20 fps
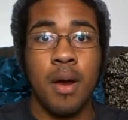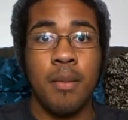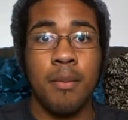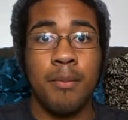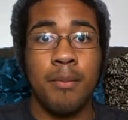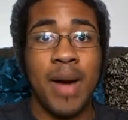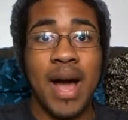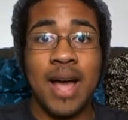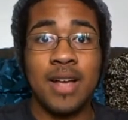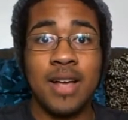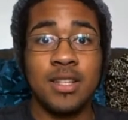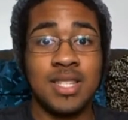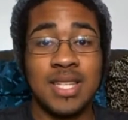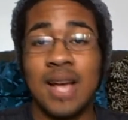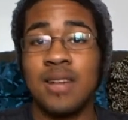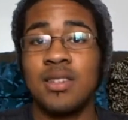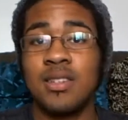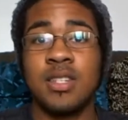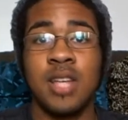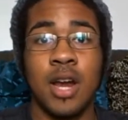by
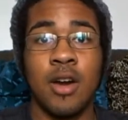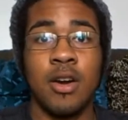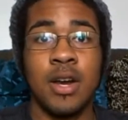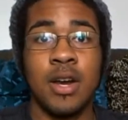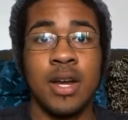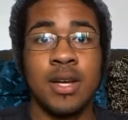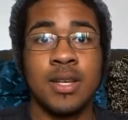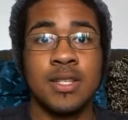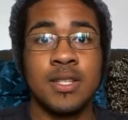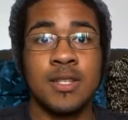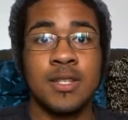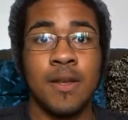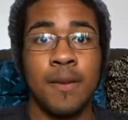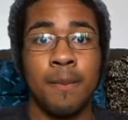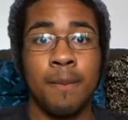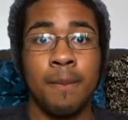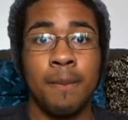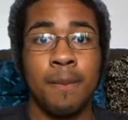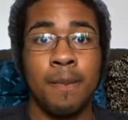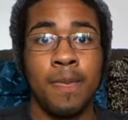Sagittarius,
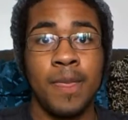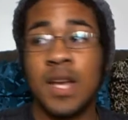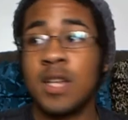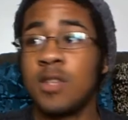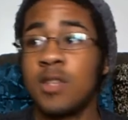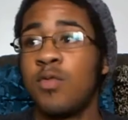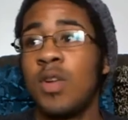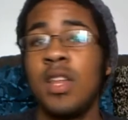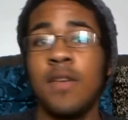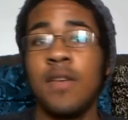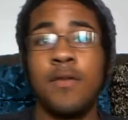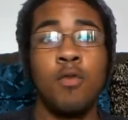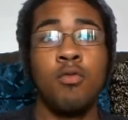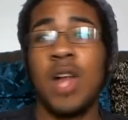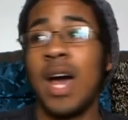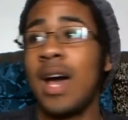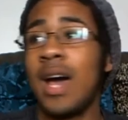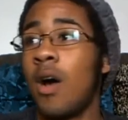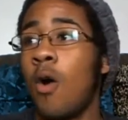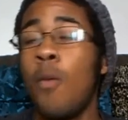because really if you
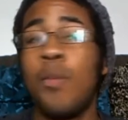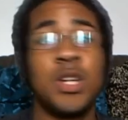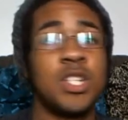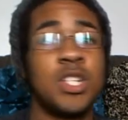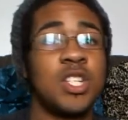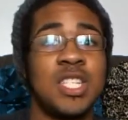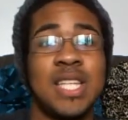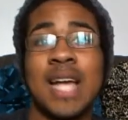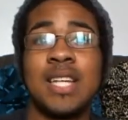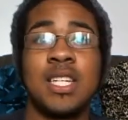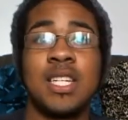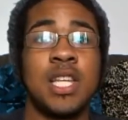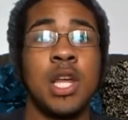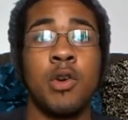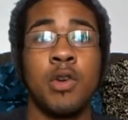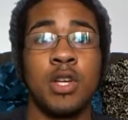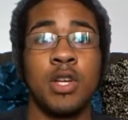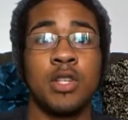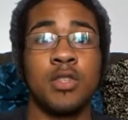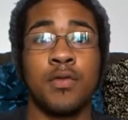let a whole bunch of
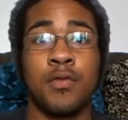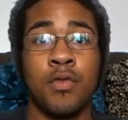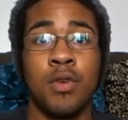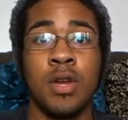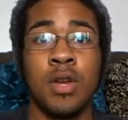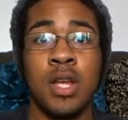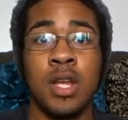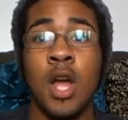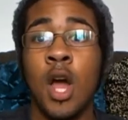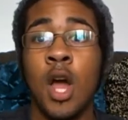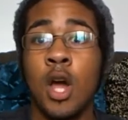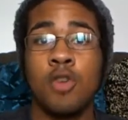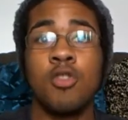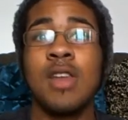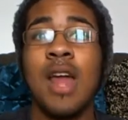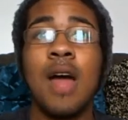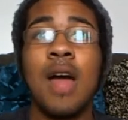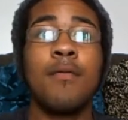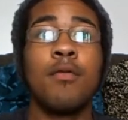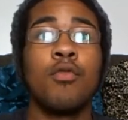Sagittarius free, you're
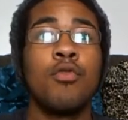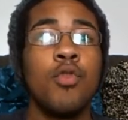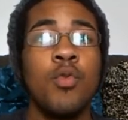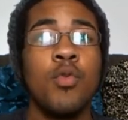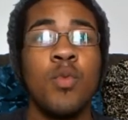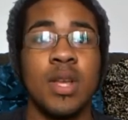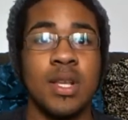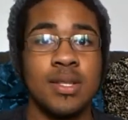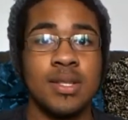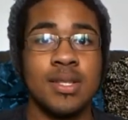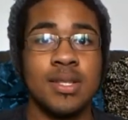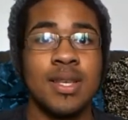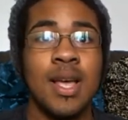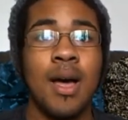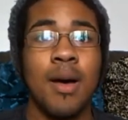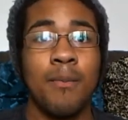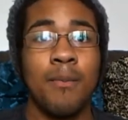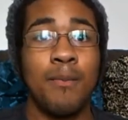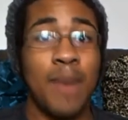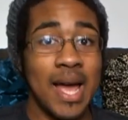going to have ruins
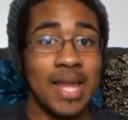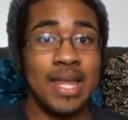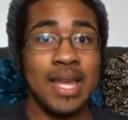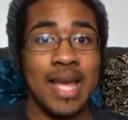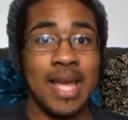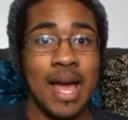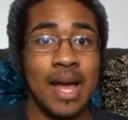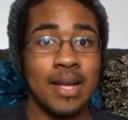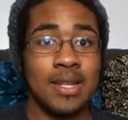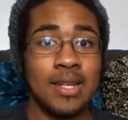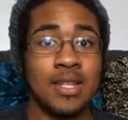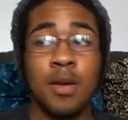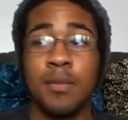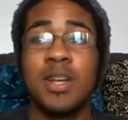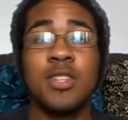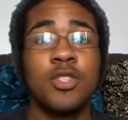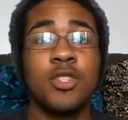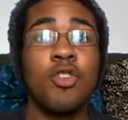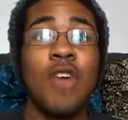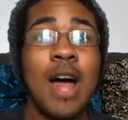by the end,
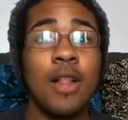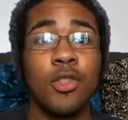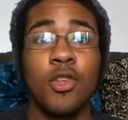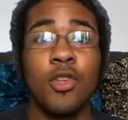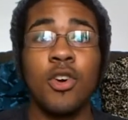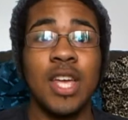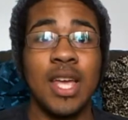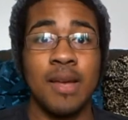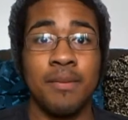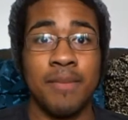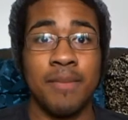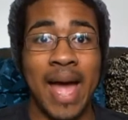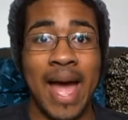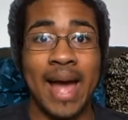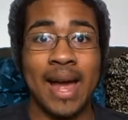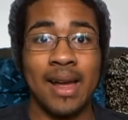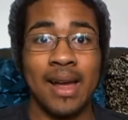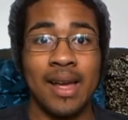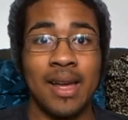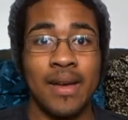because they're not looking
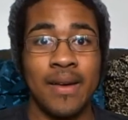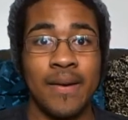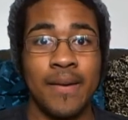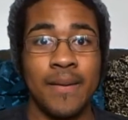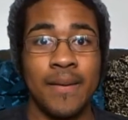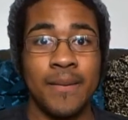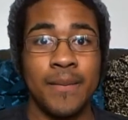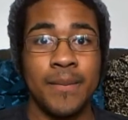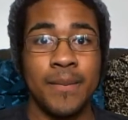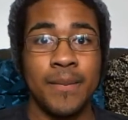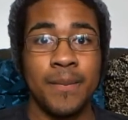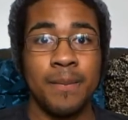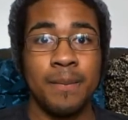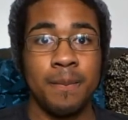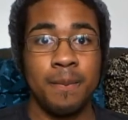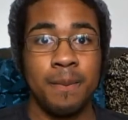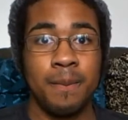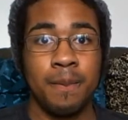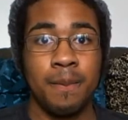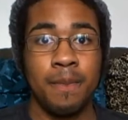back.
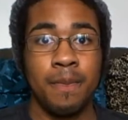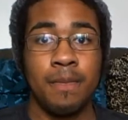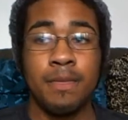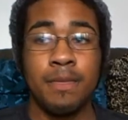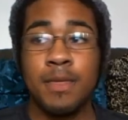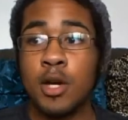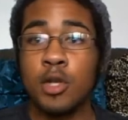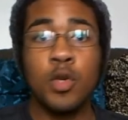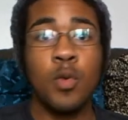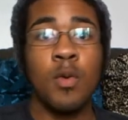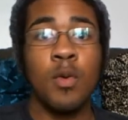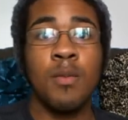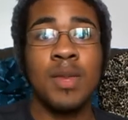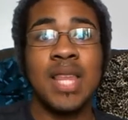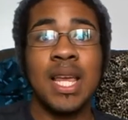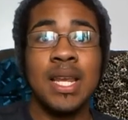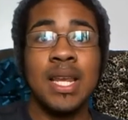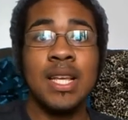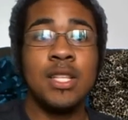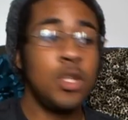They're doing what
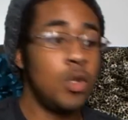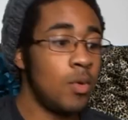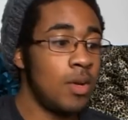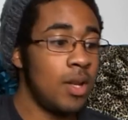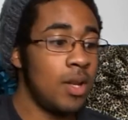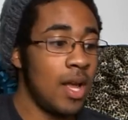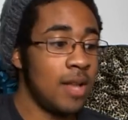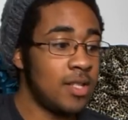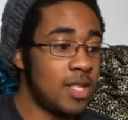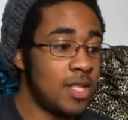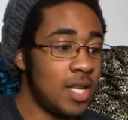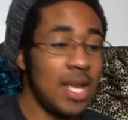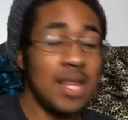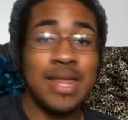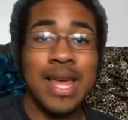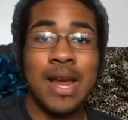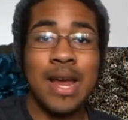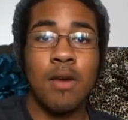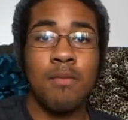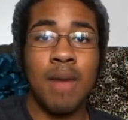they need to do, and in
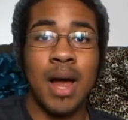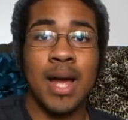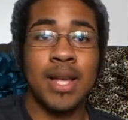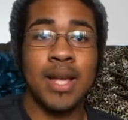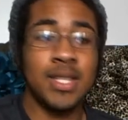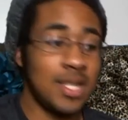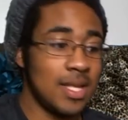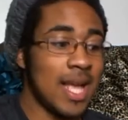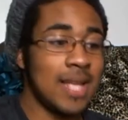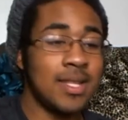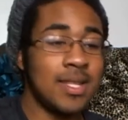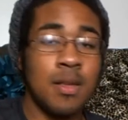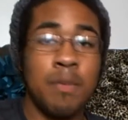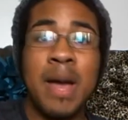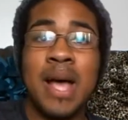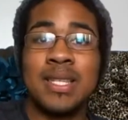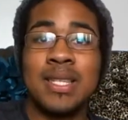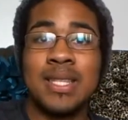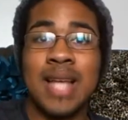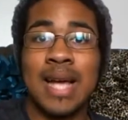their minds, that's the
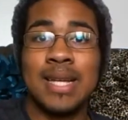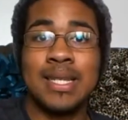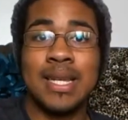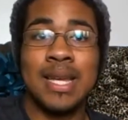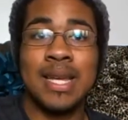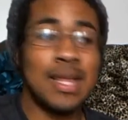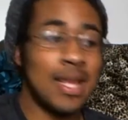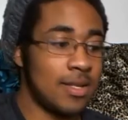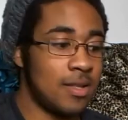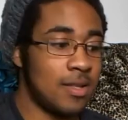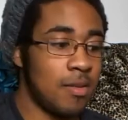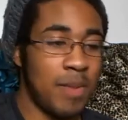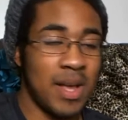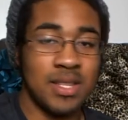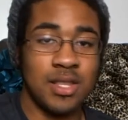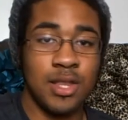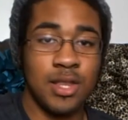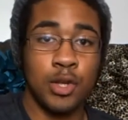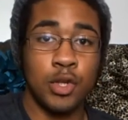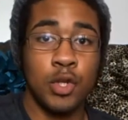best idea, that's the
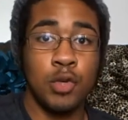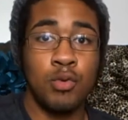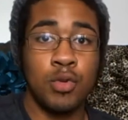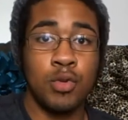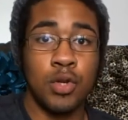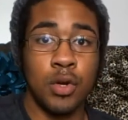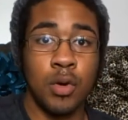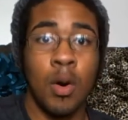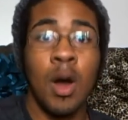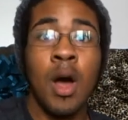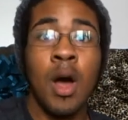best thing to do.